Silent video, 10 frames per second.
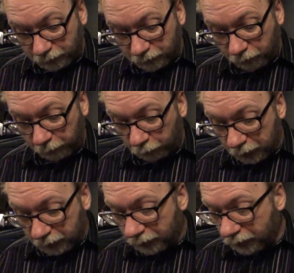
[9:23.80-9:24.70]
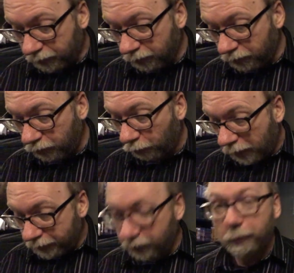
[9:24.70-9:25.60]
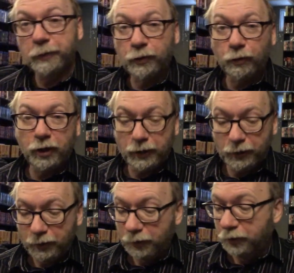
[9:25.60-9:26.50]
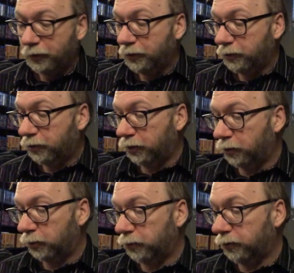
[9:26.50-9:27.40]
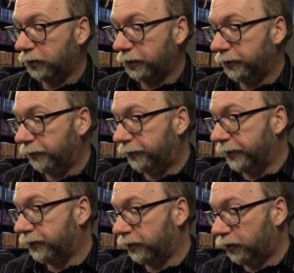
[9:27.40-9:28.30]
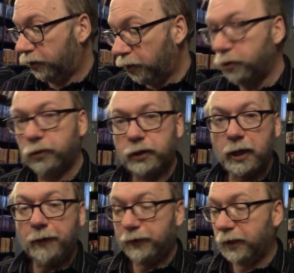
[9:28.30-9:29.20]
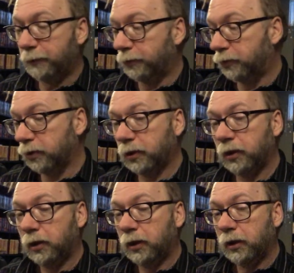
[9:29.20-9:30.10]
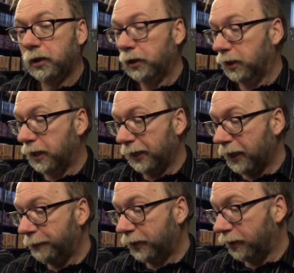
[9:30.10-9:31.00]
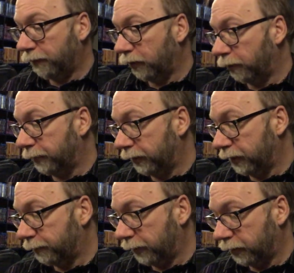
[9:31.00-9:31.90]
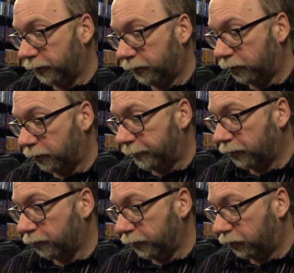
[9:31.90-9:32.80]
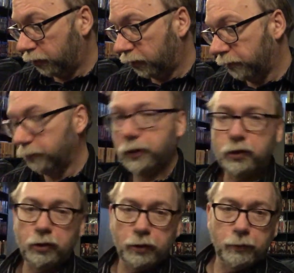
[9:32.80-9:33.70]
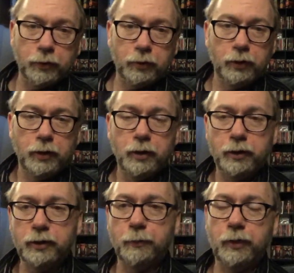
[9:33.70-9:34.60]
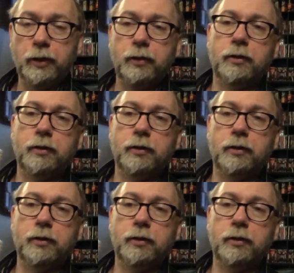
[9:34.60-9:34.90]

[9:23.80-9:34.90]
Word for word: from the Rec Collection to The Watch That Made Me Cry to this huge coffee table book. Uh, I got to be careful opening this because, you know, I'm not quite sure. Let's show you someday. Uh,